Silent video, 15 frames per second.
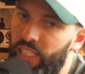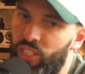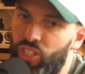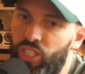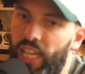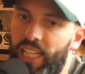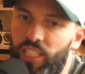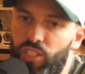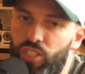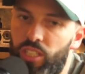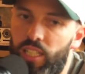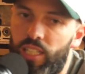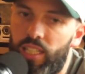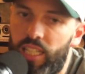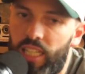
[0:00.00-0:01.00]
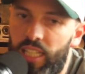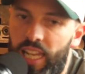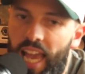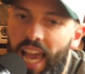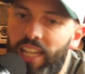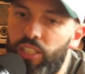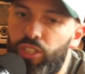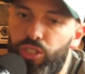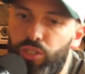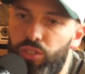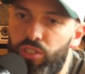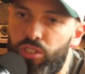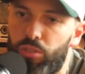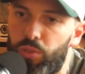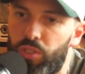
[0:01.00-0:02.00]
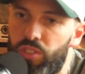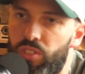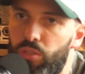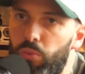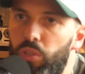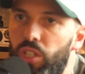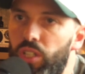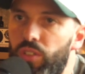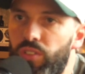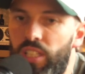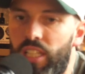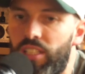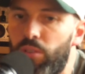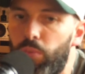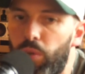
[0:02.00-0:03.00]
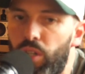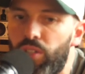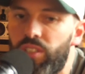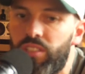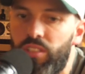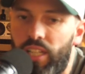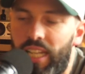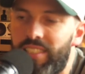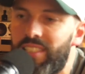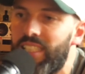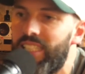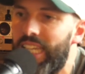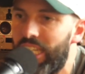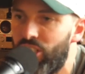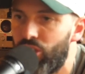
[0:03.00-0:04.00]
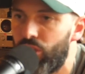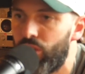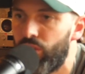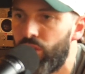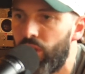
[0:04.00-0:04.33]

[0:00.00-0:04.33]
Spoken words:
change in attitude towards the world. The world is not out to get you.